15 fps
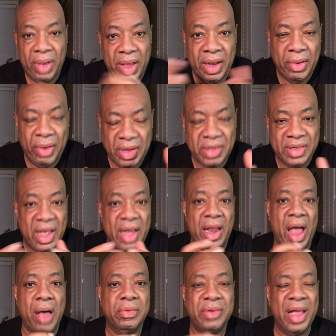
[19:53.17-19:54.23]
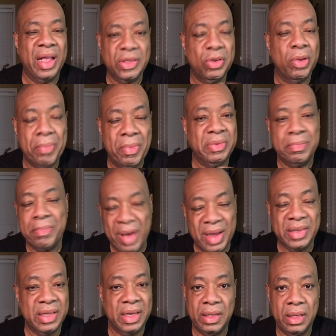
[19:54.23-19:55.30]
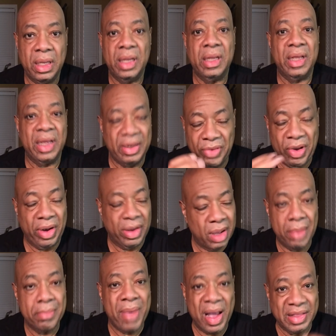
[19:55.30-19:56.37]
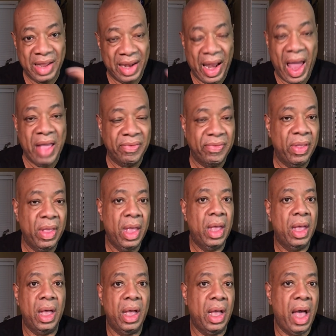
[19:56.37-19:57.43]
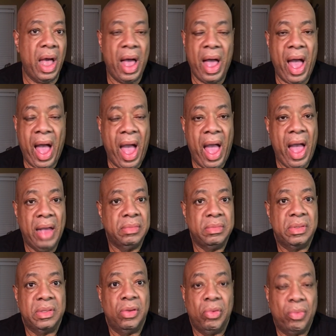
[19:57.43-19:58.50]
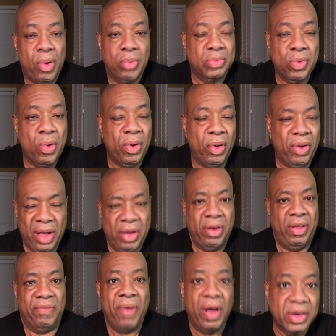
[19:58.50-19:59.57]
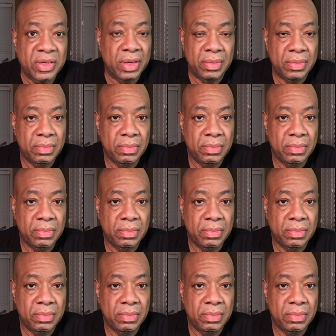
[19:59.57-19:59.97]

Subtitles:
And I understand now, I was taking so much medicine and trying to come back to life. I just didn't know what was going on. I couldn't even function.